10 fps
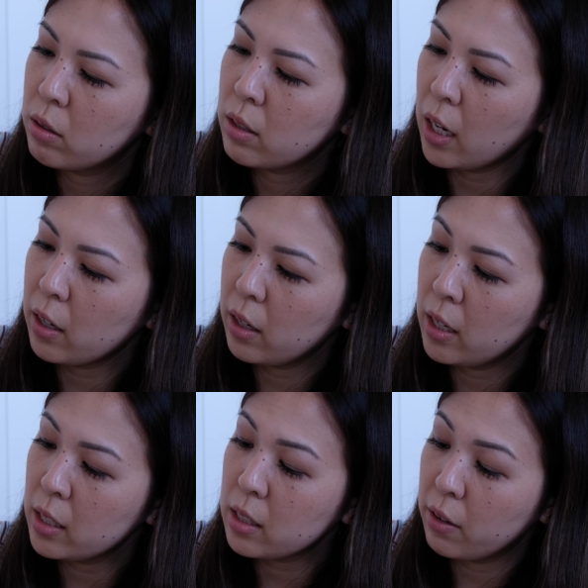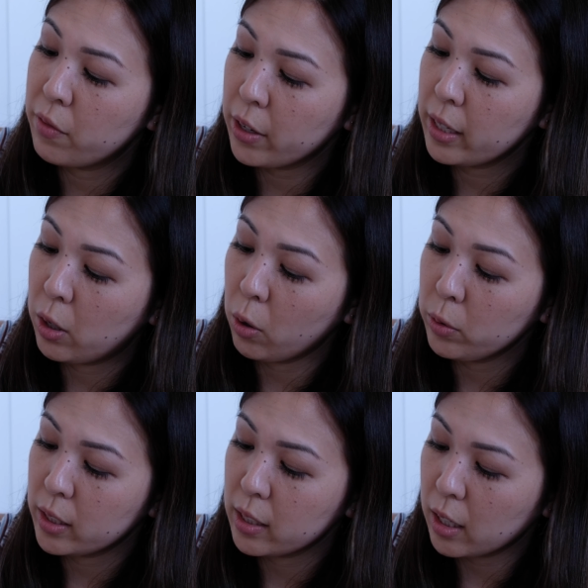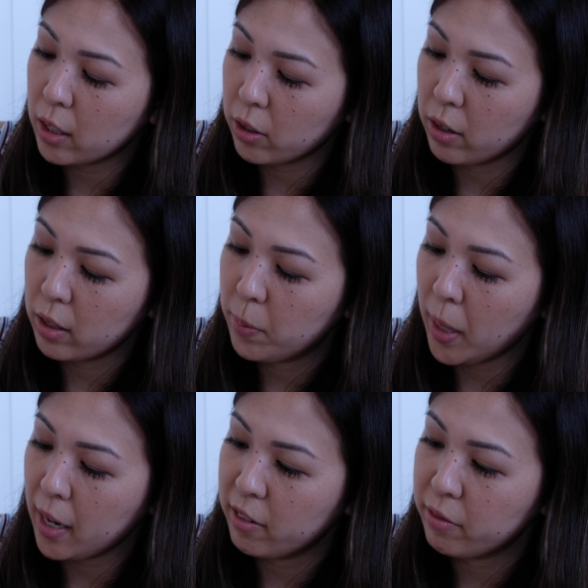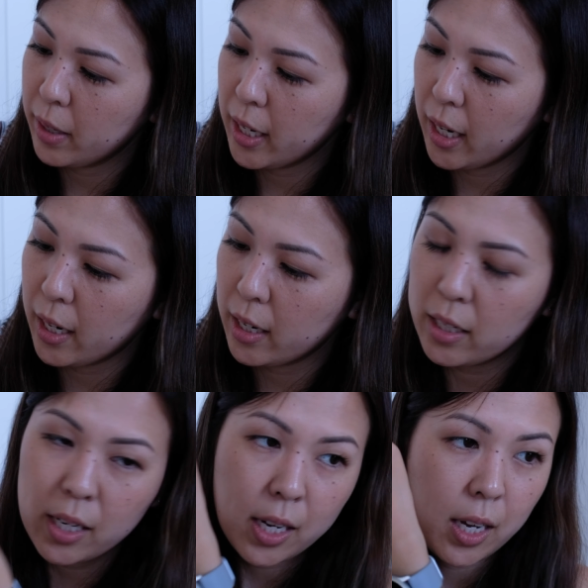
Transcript: kind of, it is a very golden color on the back of my hand.